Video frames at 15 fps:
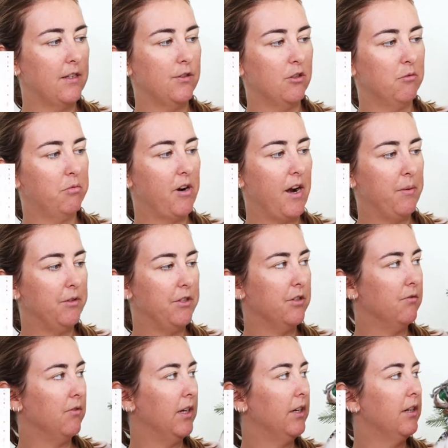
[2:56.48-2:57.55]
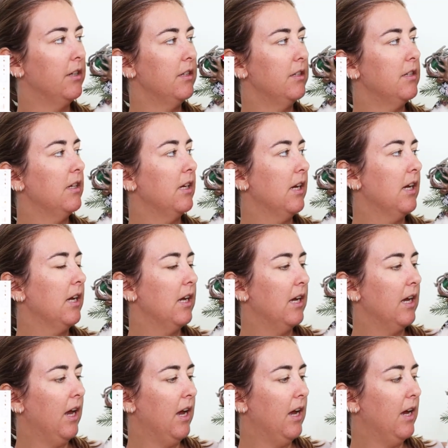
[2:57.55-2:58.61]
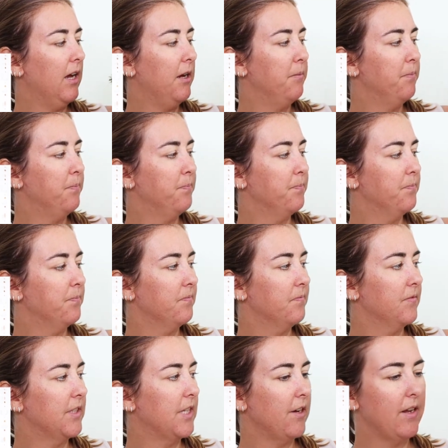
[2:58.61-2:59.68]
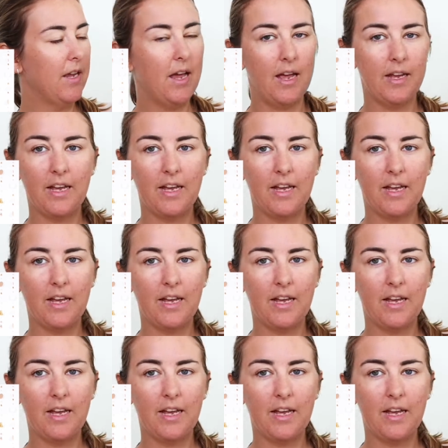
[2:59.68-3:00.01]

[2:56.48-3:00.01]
upright, which is really good. So yeah,